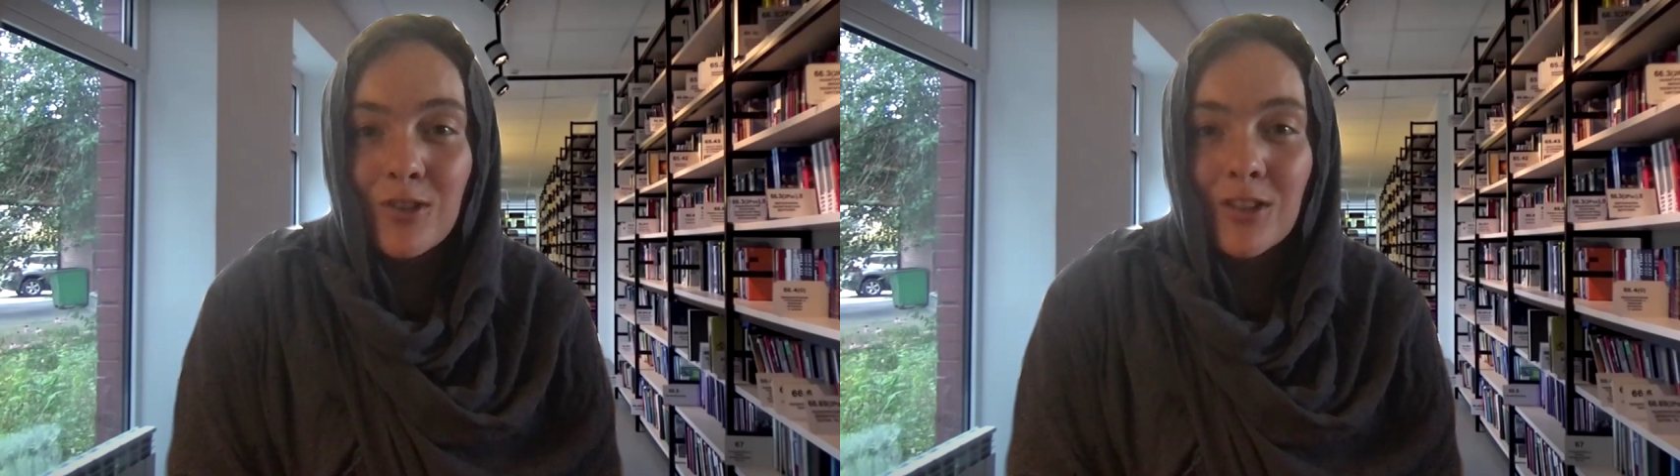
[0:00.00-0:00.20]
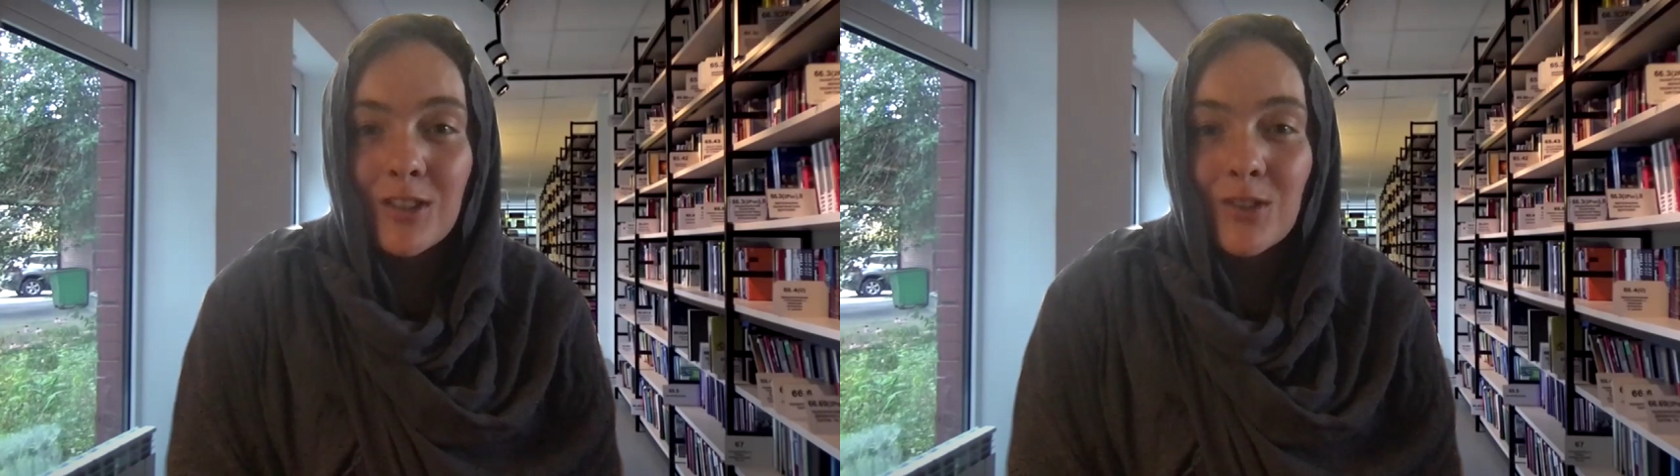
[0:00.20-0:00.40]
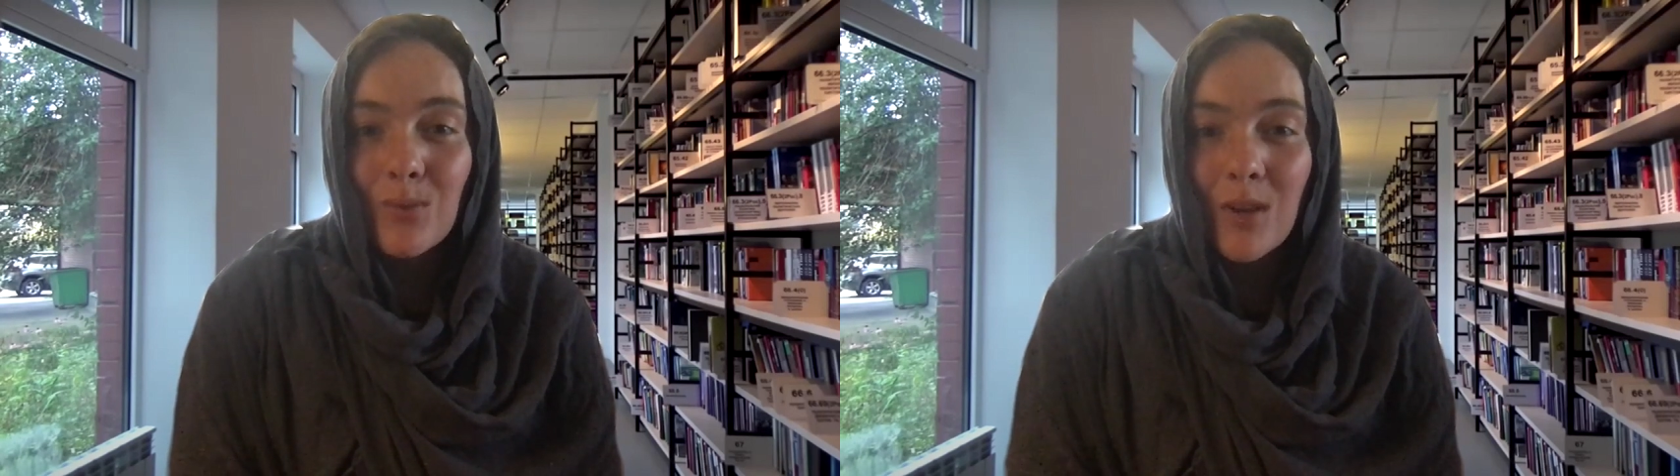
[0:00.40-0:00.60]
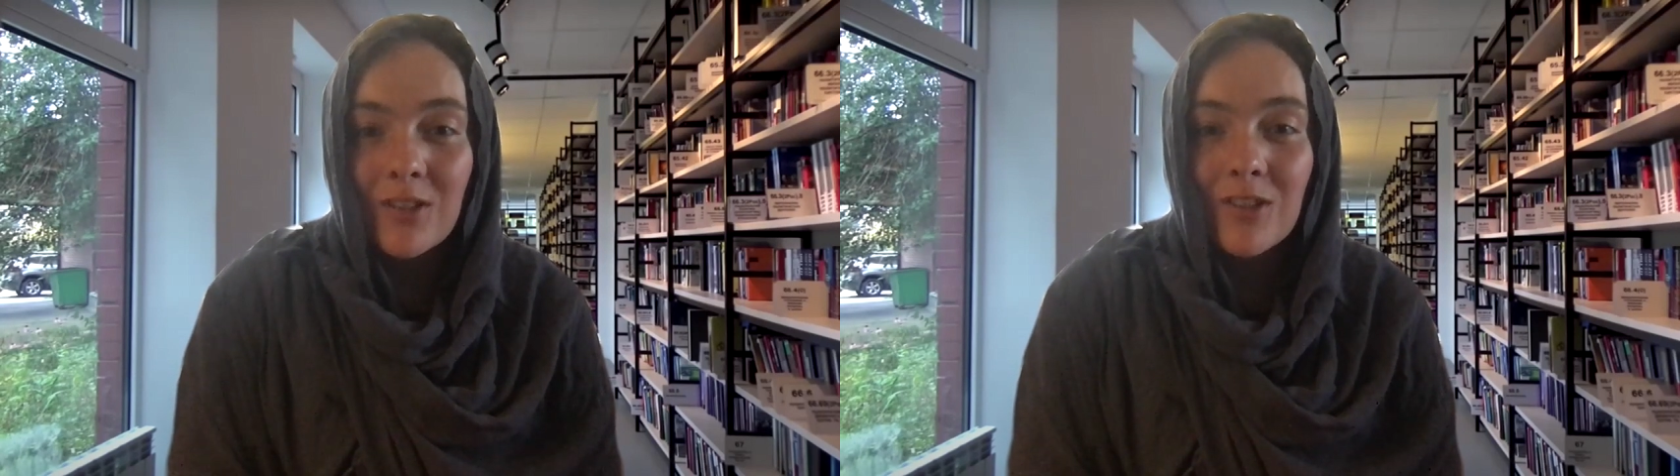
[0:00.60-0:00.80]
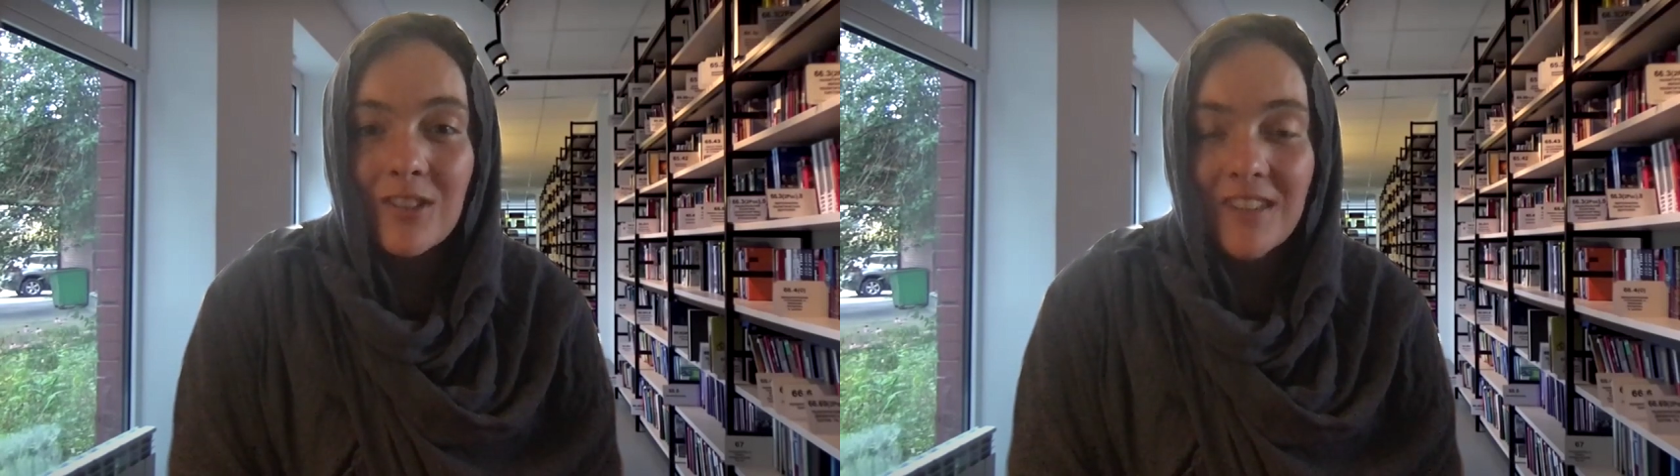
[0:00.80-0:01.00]
should
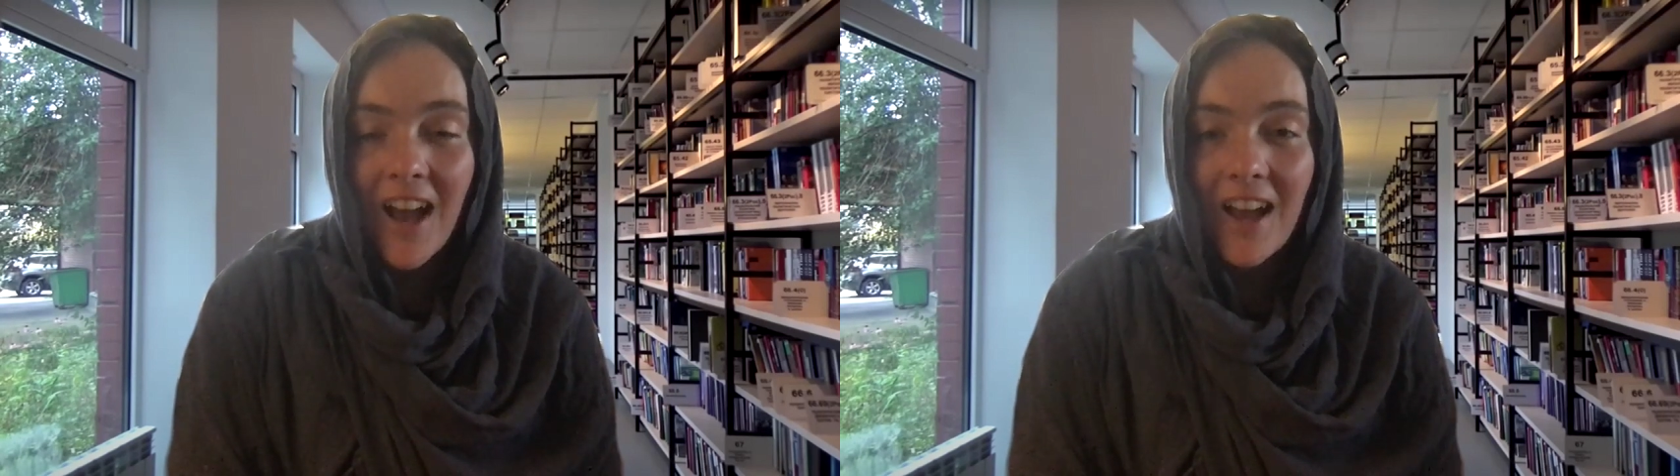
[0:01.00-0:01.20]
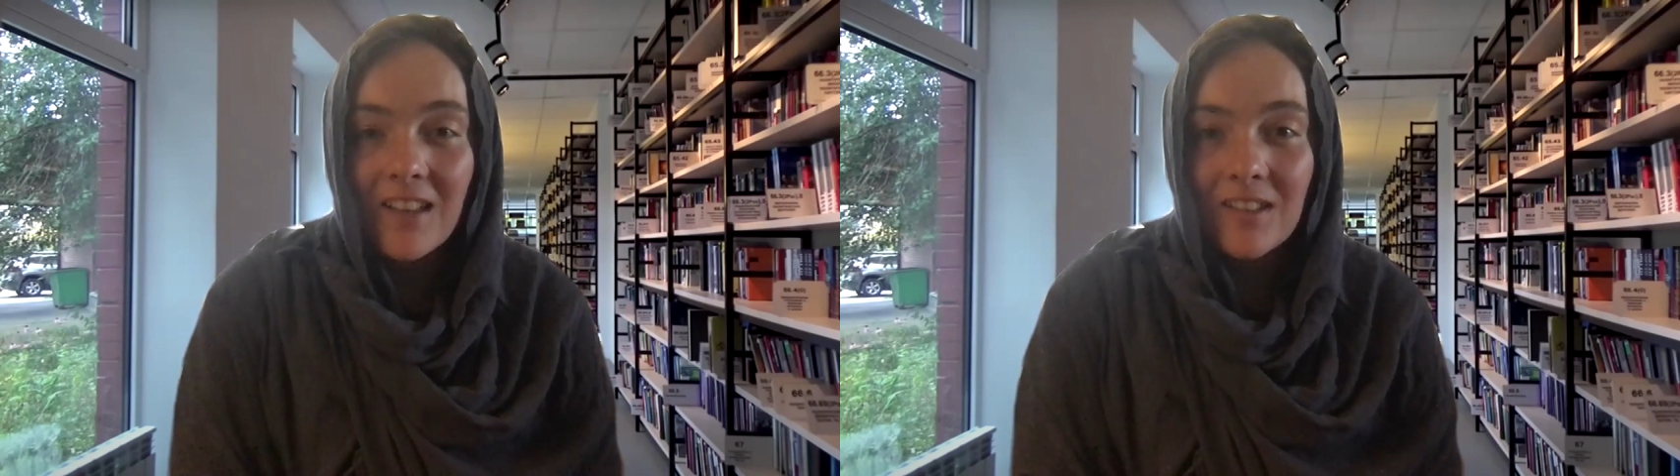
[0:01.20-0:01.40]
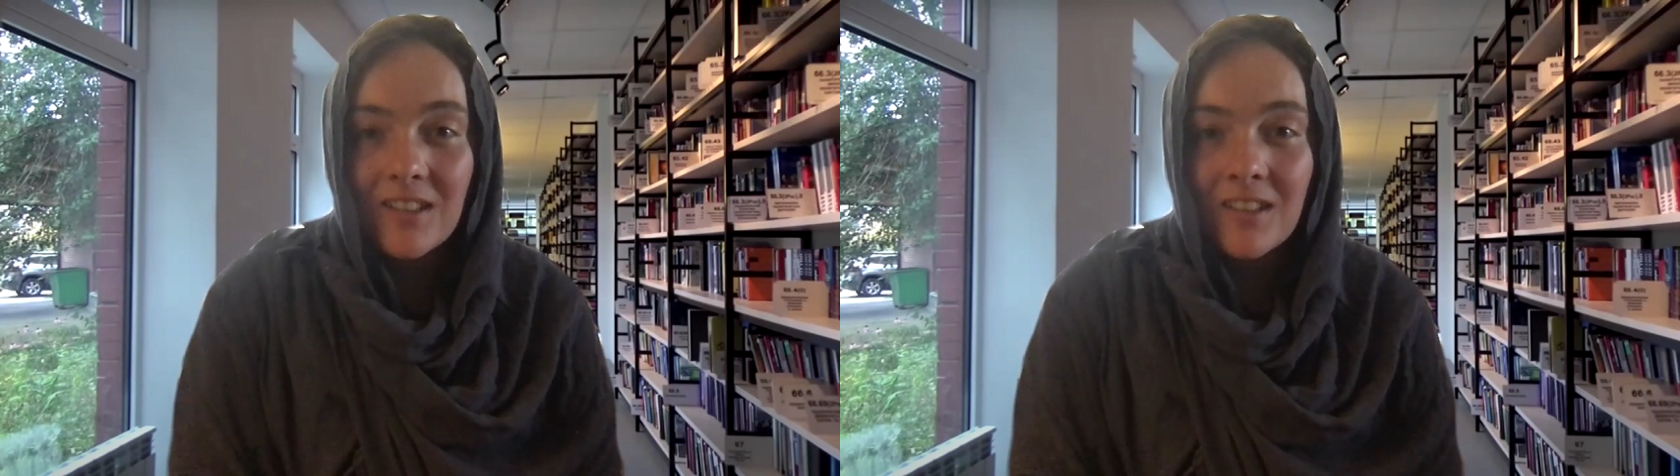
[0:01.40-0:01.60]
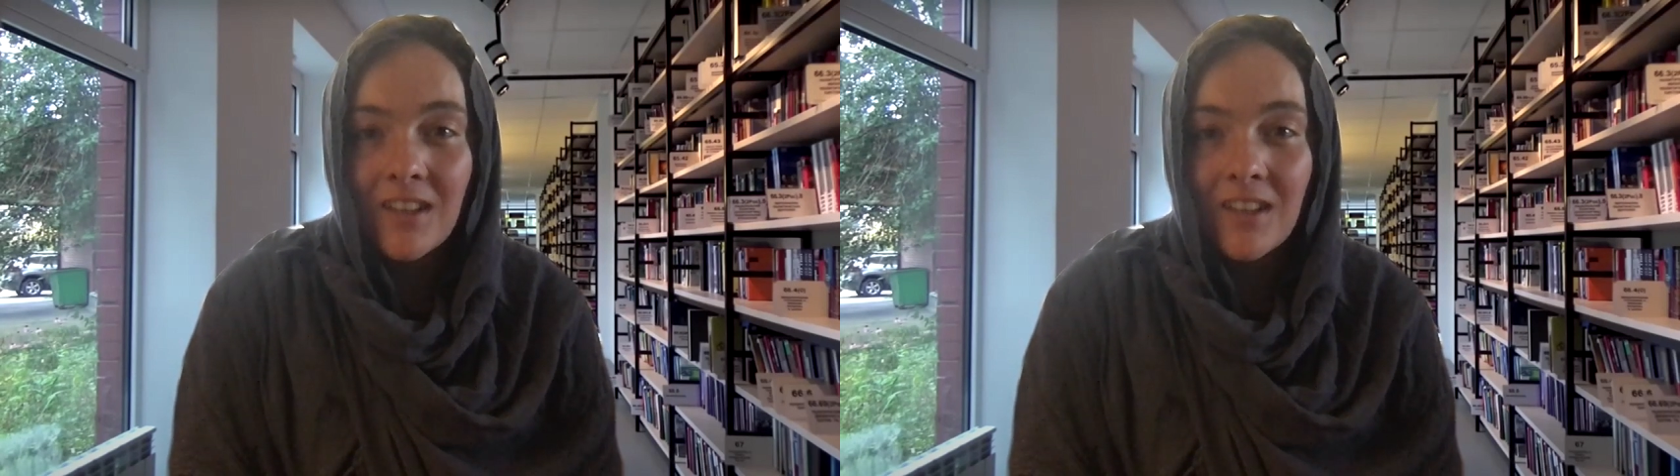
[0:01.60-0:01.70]
switch sides.